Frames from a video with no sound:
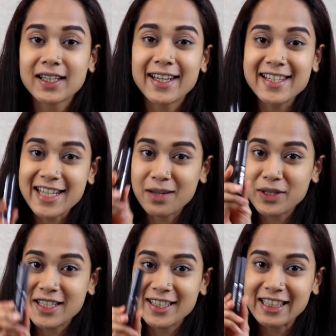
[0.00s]
Next, I'll
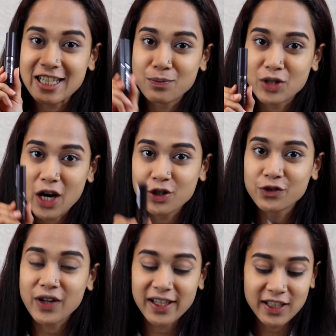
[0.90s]
be taking this Brow
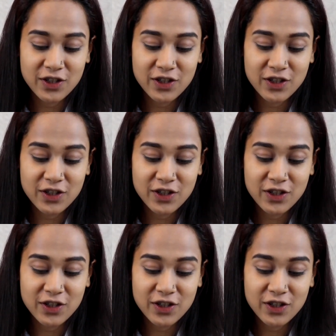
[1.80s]
Define.